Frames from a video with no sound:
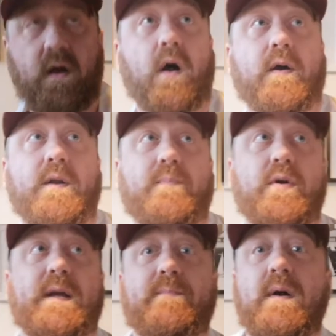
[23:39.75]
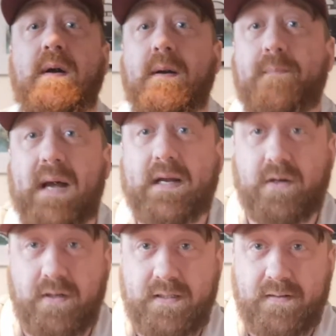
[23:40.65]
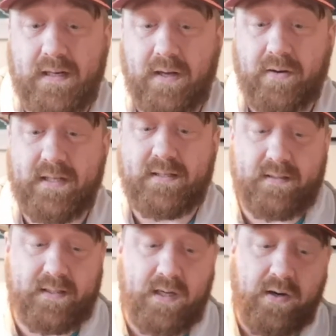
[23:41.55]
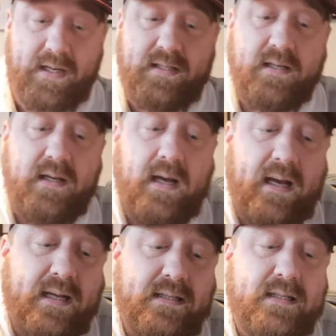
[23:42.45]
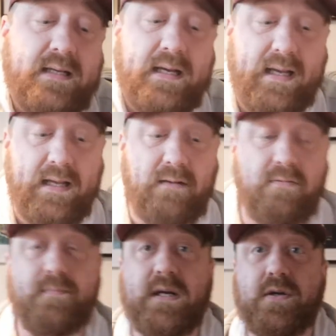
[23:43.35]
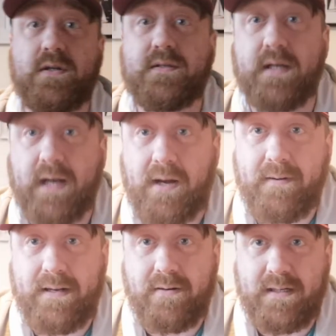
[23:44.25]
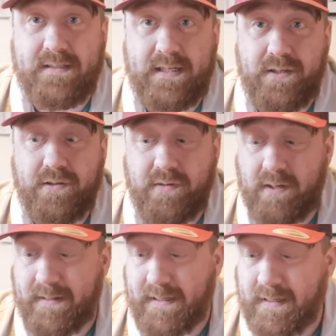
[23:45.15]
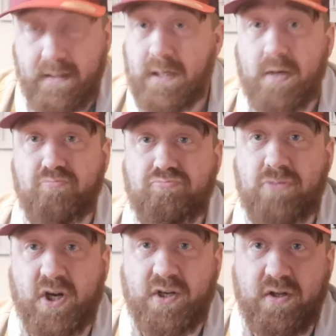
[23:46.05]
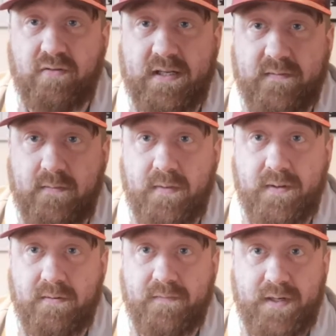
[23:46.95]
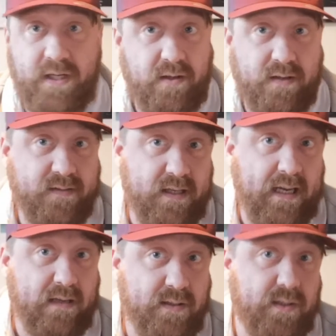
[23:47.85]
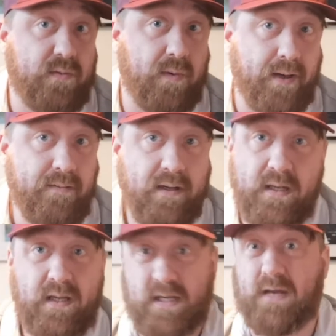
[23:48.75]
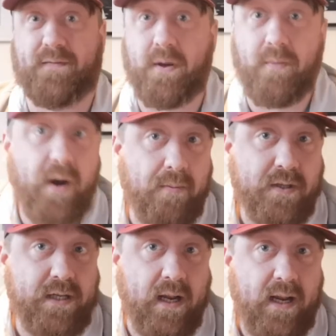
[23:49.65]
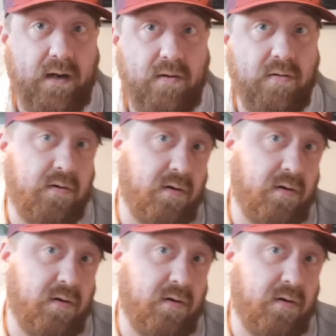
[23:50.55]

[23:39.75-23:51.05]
I'm going to put him back under the light tonight, and he will be good to go, and he'll continue growing. Not going to do the rest of them with you on video. You've seen how to do one. If you want to watch it again,